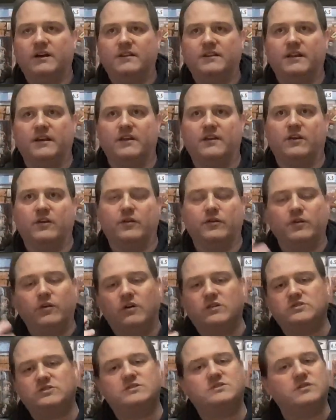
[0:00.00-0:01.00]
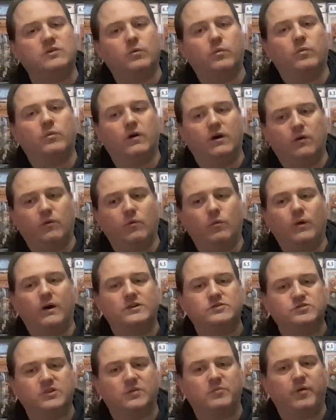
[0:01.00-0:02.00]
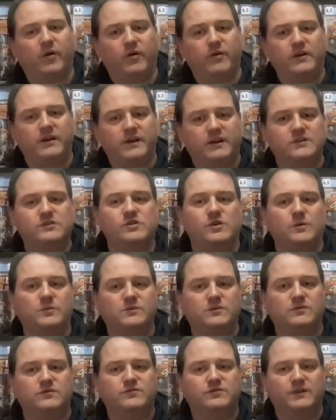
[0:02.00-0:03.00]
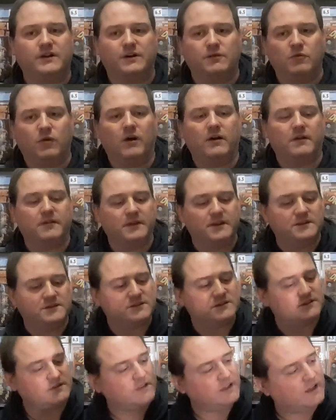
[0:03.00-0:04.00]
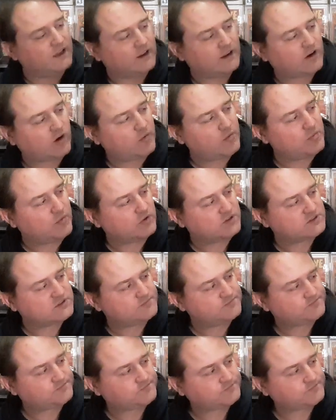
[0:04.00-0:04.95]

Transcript: that you're not just a one-trick pony in terms of writing these comic books.